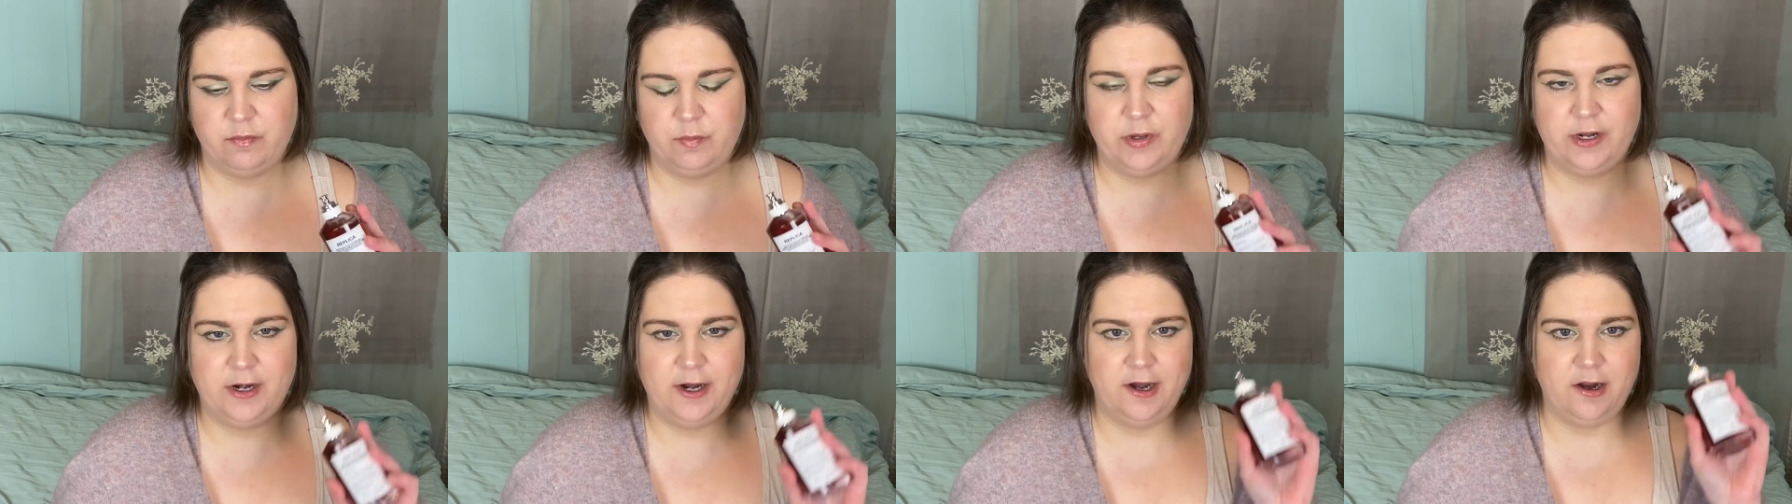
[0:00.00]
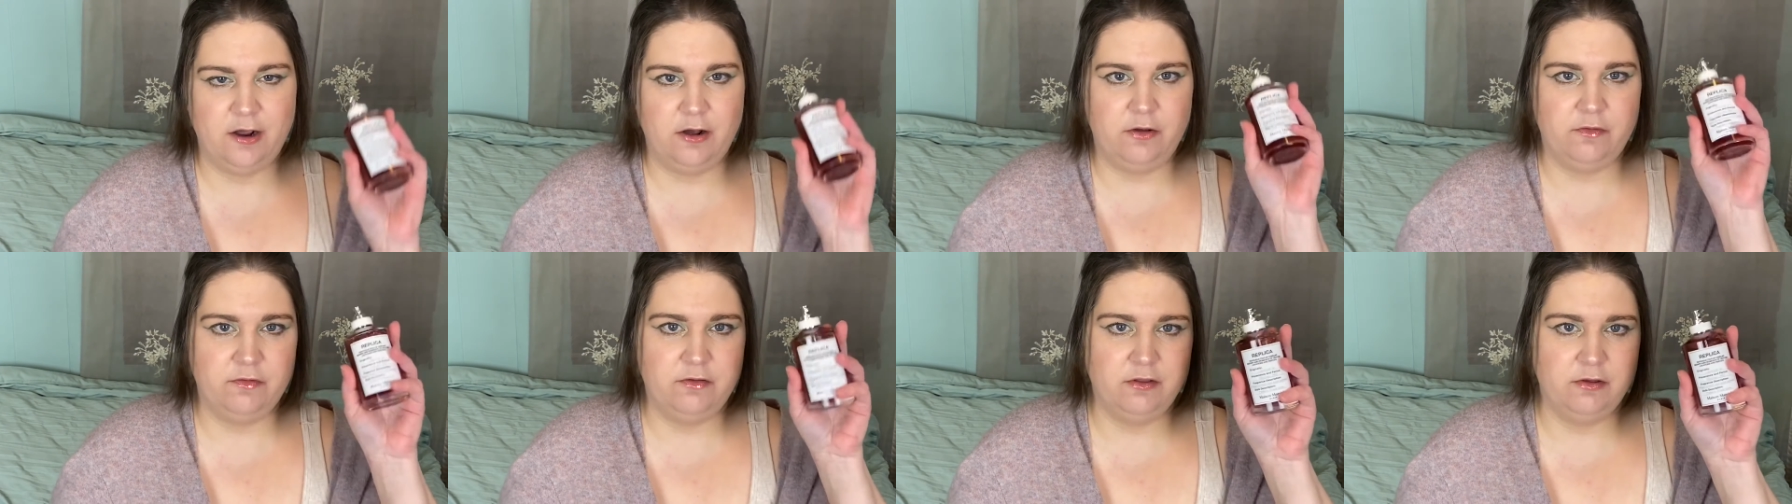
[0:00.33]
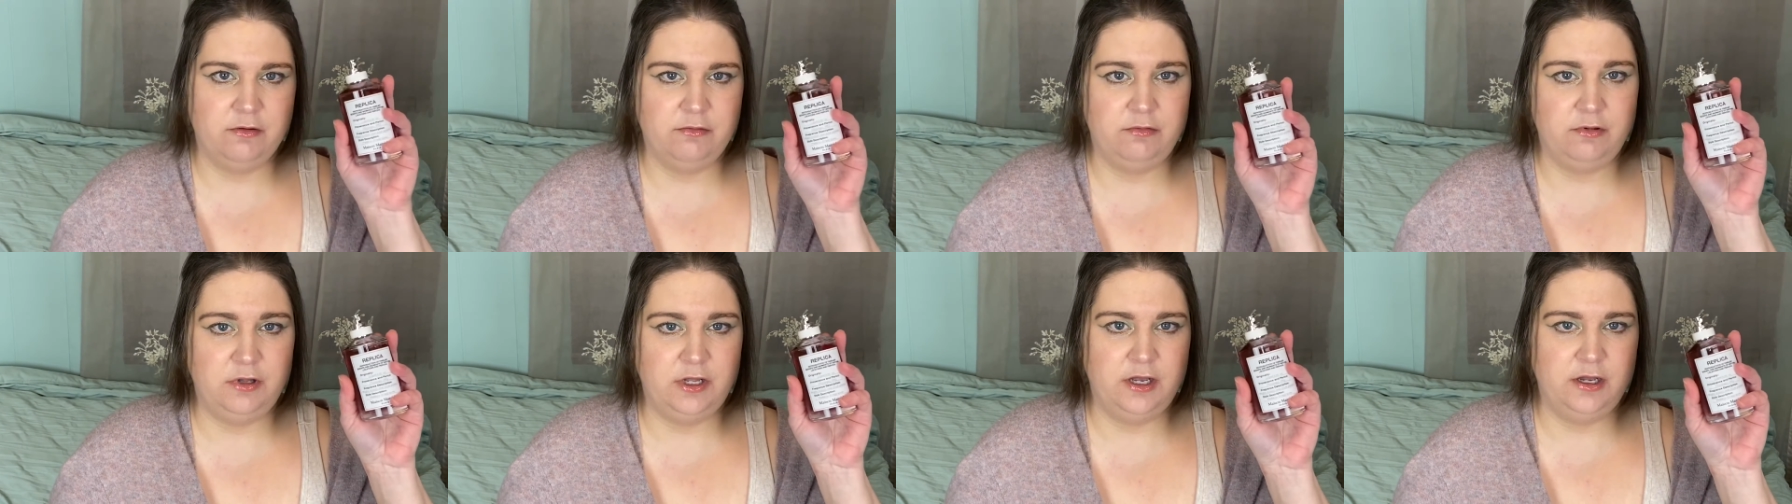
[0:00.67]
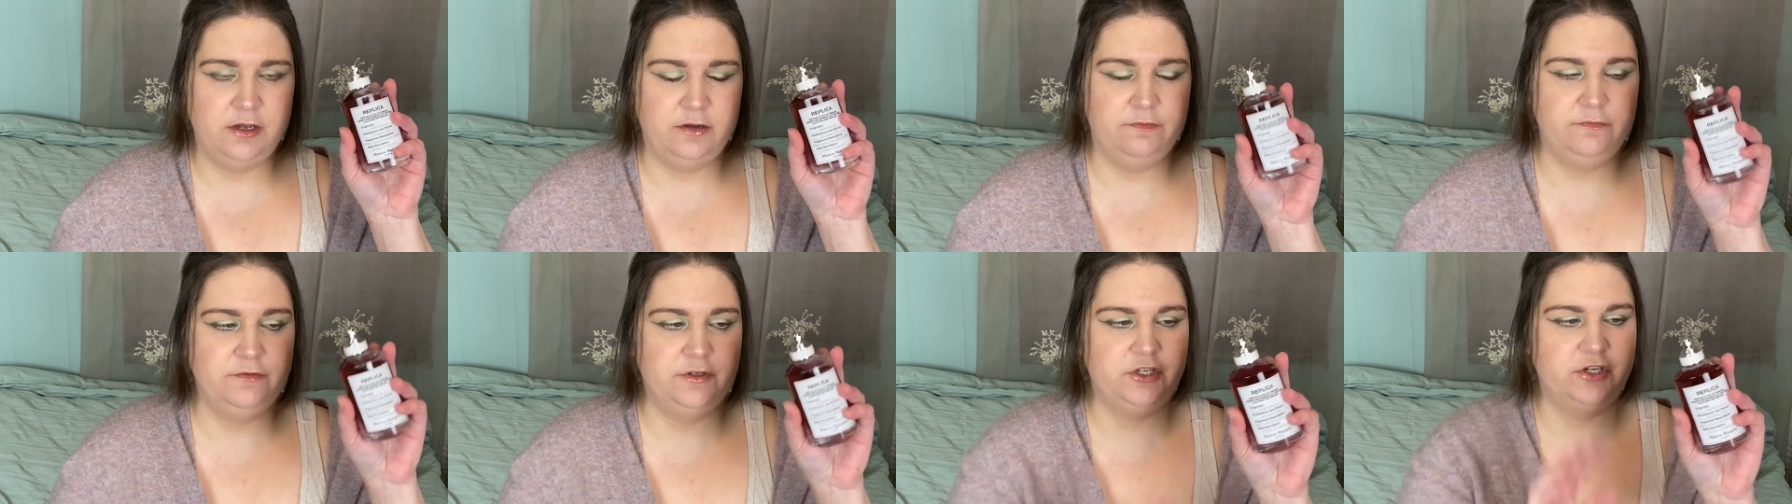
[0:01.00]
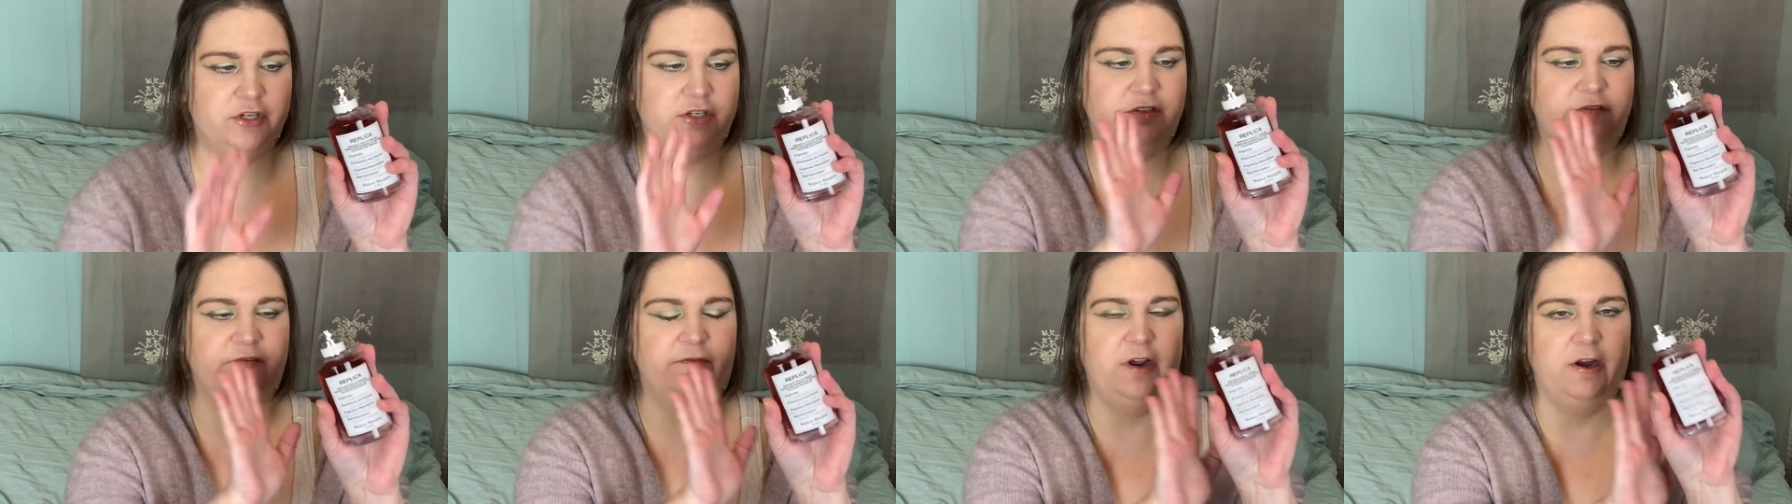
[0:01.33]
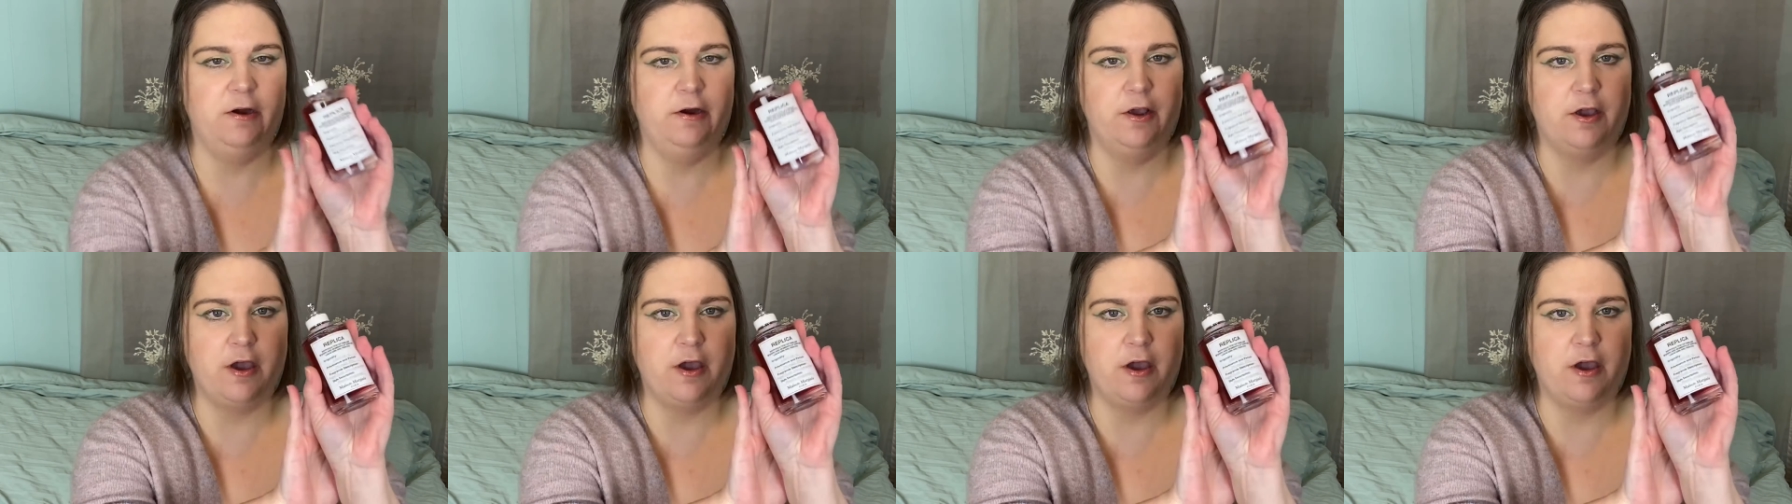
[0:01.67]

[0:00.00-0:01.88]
but I also love just very